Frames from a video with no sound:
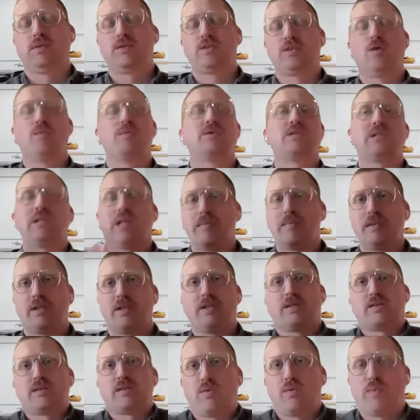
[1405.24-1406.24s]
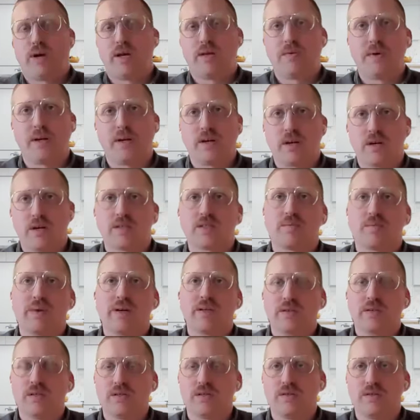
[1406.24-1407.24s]
It's almost limitless the way that we can
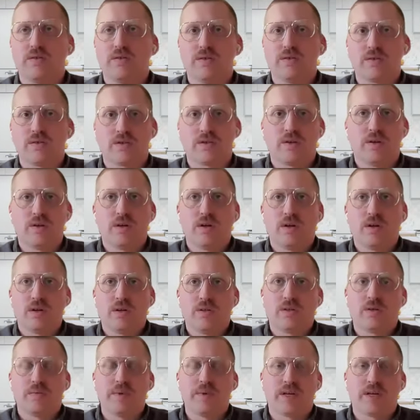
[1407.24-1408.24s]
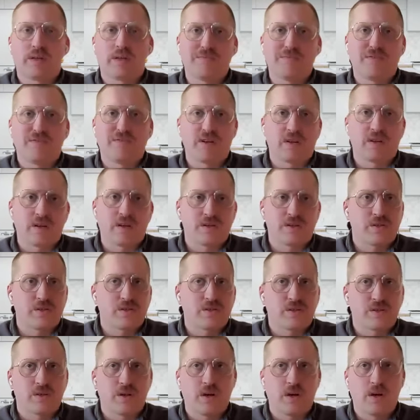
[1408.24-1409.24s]
customize these units to make them fit in
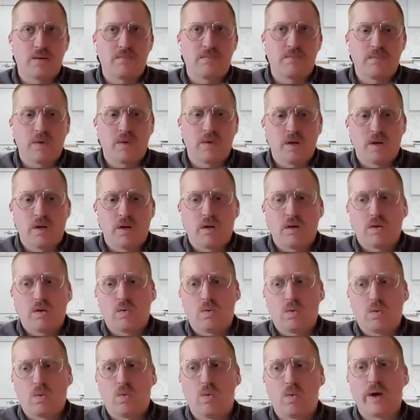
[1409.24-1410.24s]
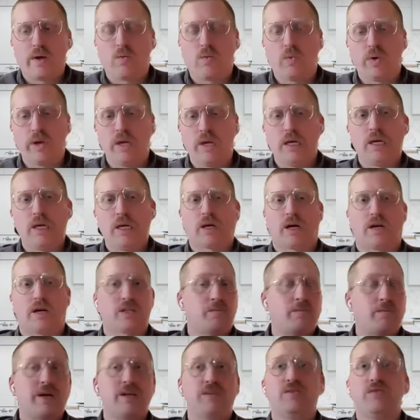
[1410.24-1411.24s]
kitchens. When we
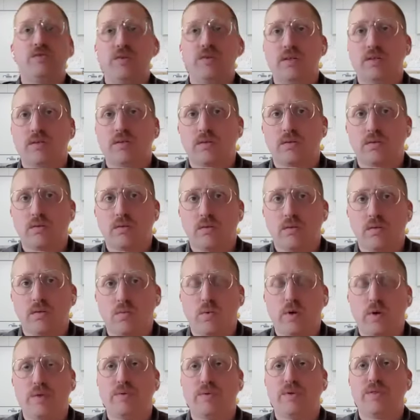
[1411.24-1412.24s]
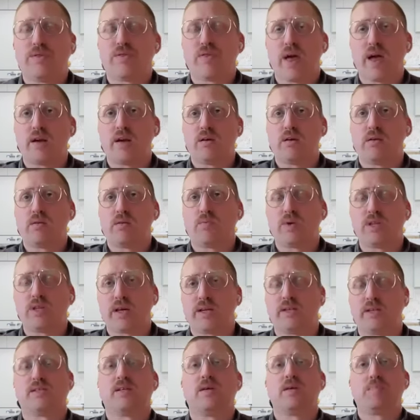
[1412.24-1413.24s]
customize units, we
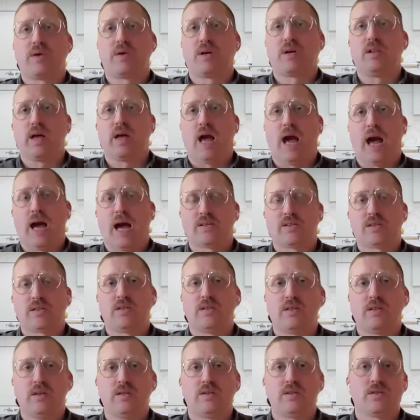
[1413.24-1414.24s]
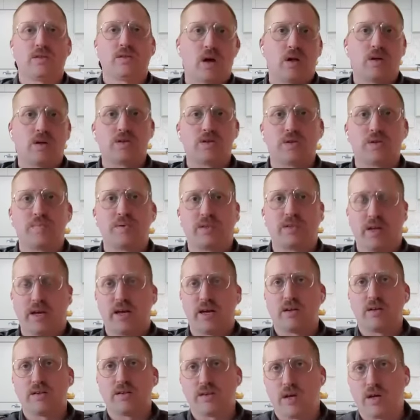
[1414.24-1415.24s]
then typically ask the installer to put the
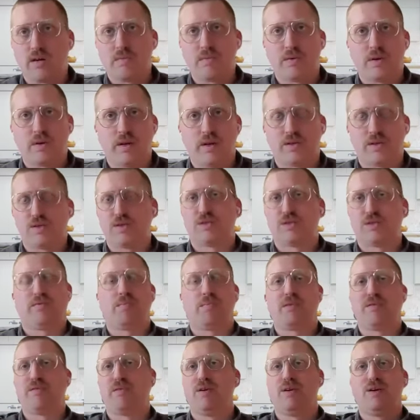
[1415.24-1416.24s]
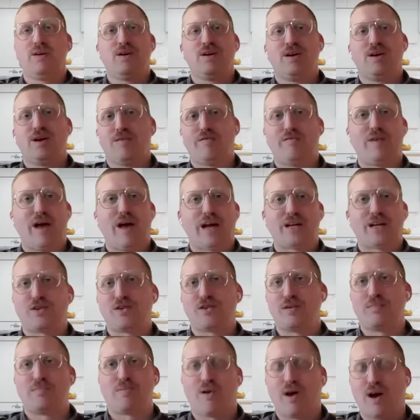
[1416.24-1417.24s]
handles on. It's just from a
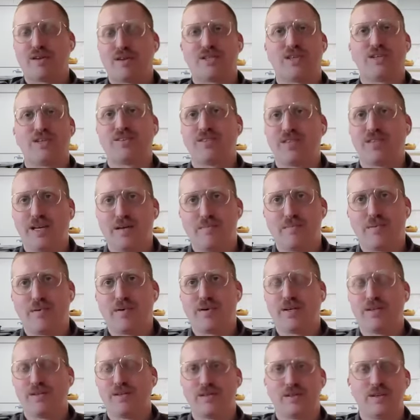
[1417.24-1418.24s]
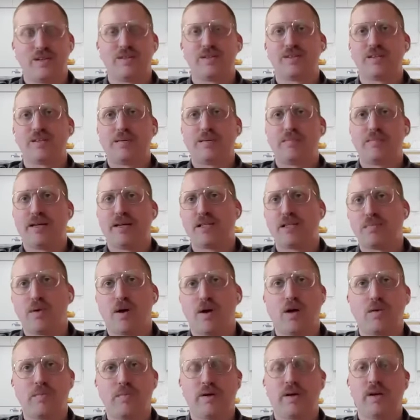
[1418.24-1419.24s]
factory process standpoint, it's inside
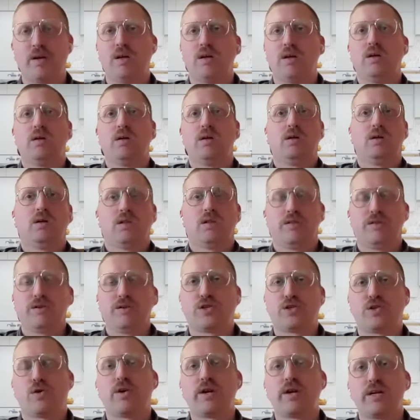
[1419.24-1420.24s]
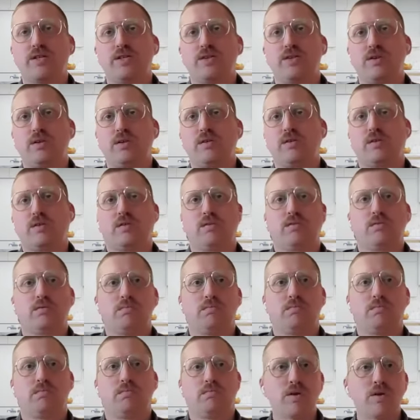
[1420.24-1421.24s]
baseball. But the short answer is,
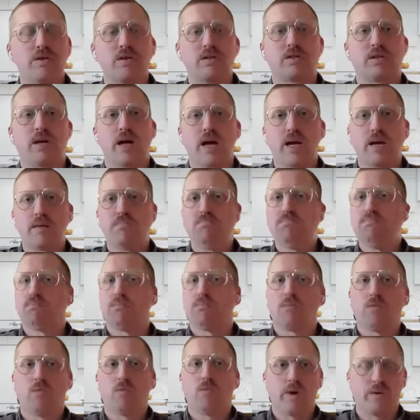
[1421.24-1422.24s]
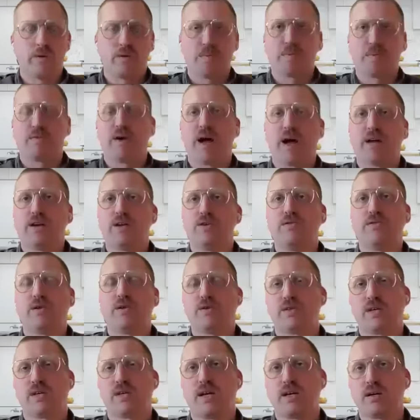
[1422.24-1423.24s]
most of the time, we will provide you
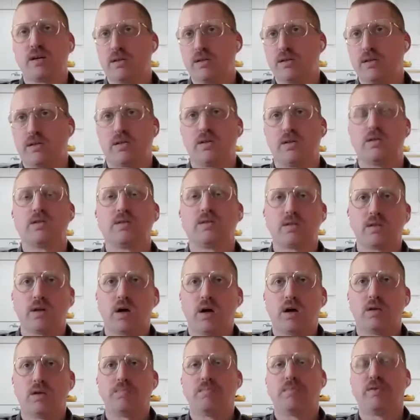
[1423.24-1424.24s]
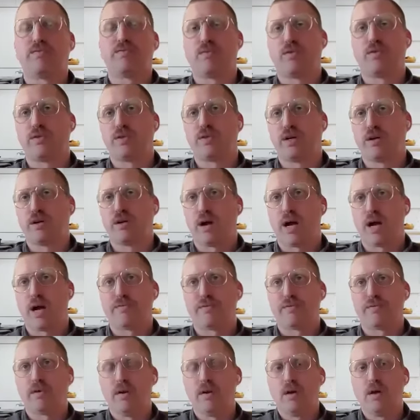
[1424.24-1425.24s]
those handles installed before they
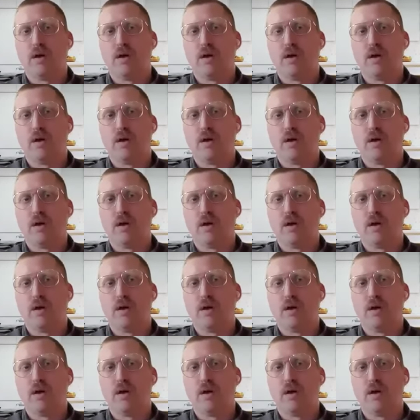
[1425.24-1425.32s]
arrive.